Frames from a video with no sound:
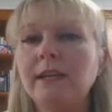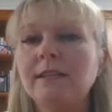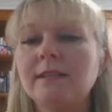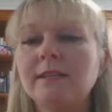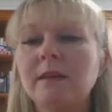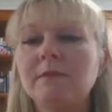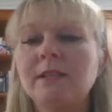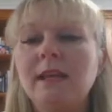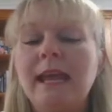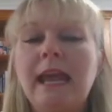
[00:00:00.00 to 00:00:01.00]
intercept
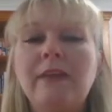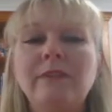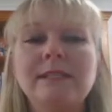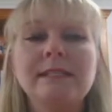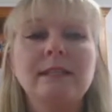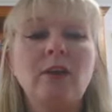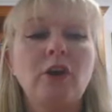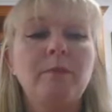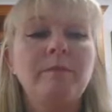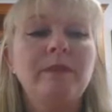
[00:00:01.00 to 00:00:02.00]
and the slope.